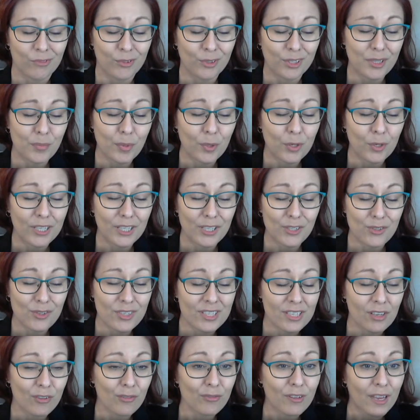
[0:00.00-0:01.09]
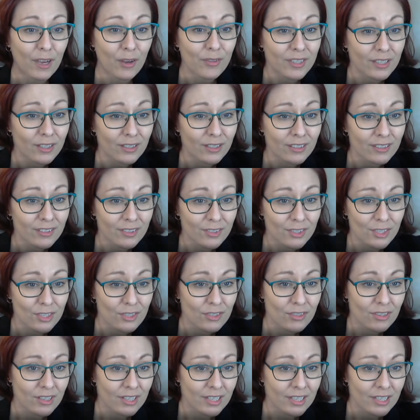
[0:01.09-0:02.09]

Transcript: putting yourself out there to try